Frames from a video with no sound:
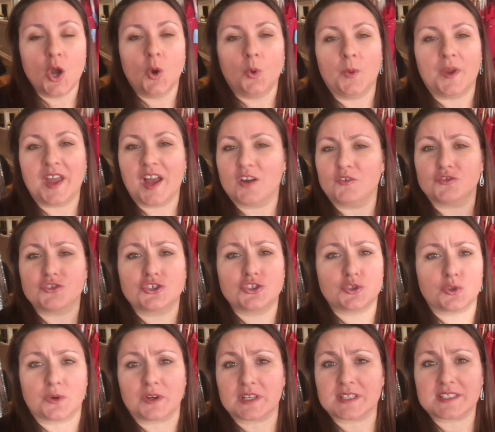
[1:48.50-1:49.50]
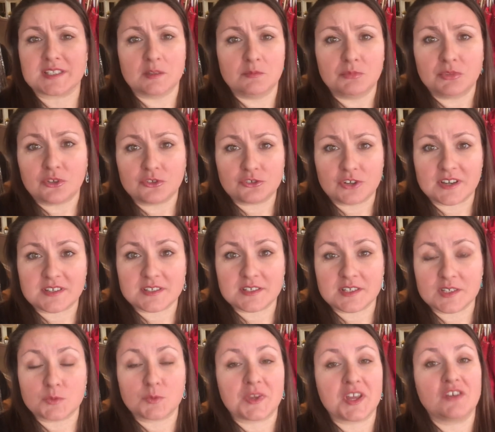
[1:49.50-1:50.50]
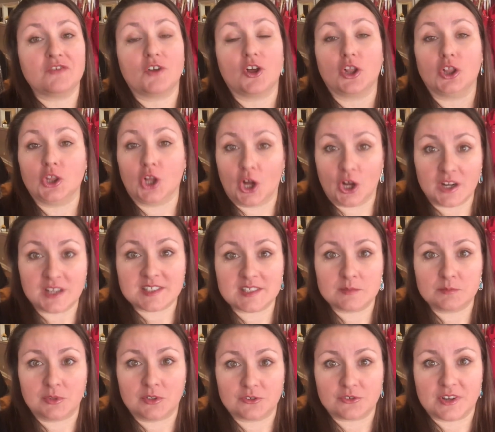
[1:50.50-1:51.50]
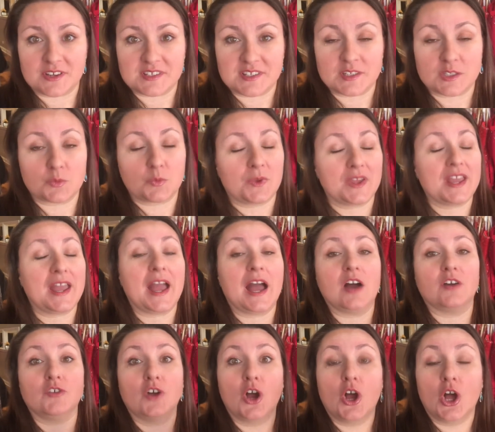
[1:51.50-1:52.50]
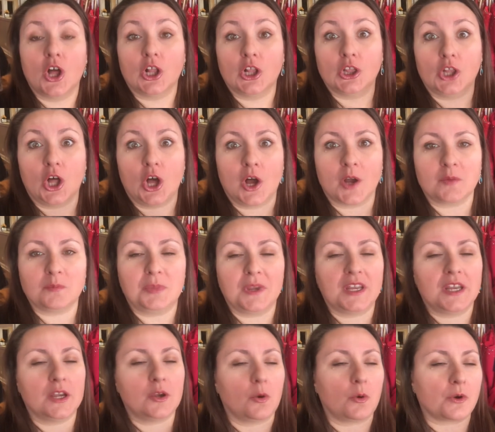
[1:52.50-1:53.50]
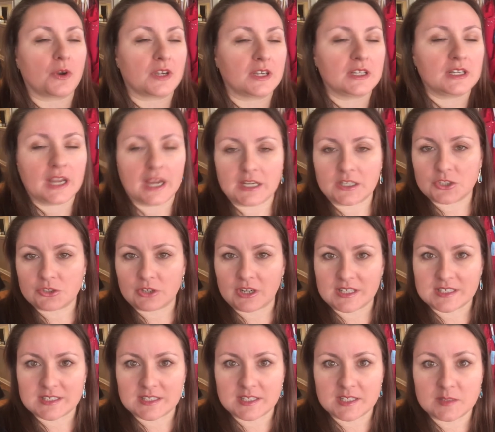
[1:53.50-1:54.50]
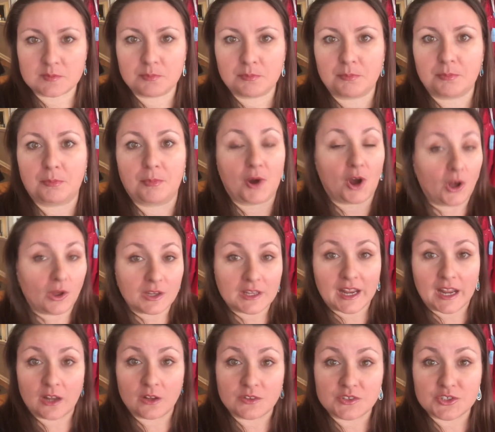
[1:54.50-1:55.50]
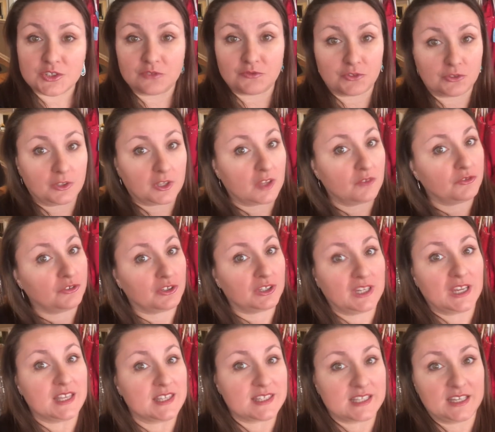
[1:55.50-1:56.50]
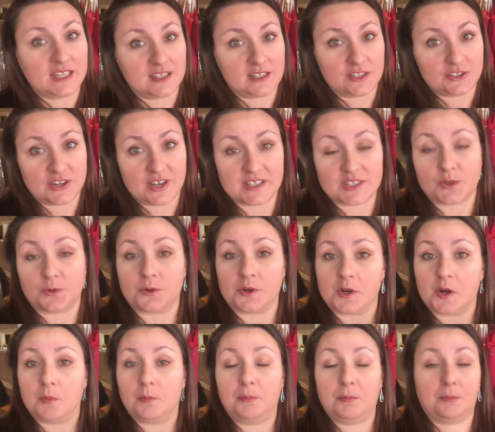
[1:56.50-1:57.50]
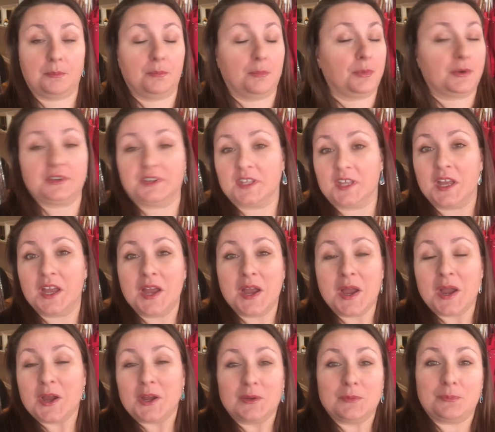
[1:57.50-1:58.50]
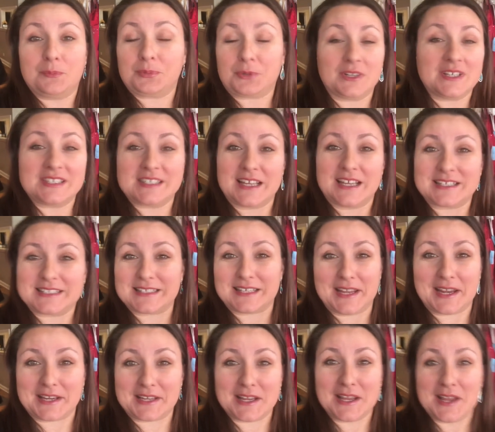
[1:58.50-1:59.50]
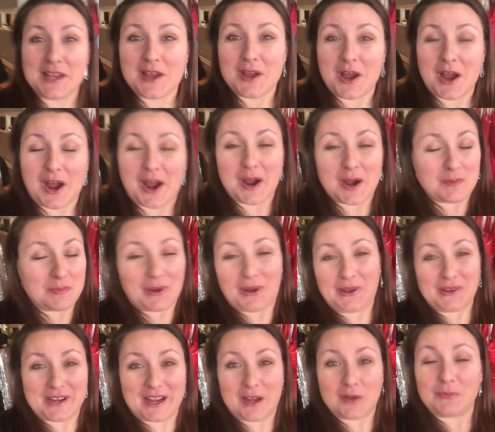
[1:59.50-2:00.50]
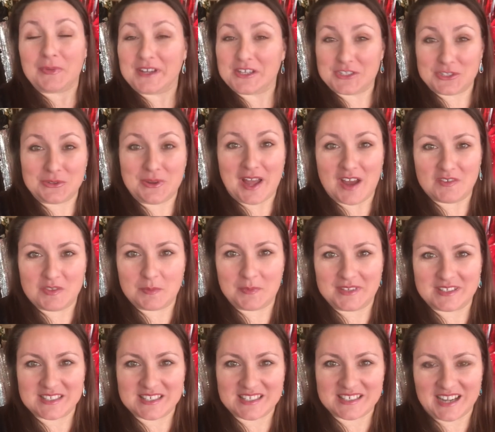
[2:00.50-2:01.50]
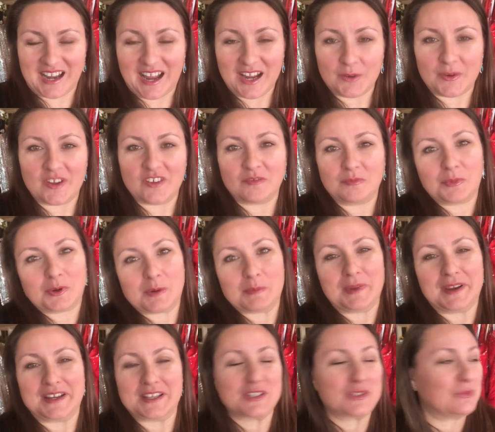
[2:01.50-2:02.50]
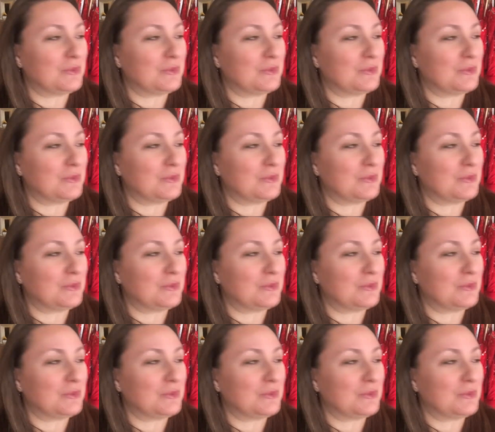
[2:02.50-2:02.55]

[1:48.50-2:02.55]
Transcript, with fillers: We have short, simple dresses. We have long, simple dresses. We have long, beaded, ornate dresses, ball gowns. So if you're looking for a quinceanera dress or a pretty princess-like ball gown, we do have them in stock. We have mermaids,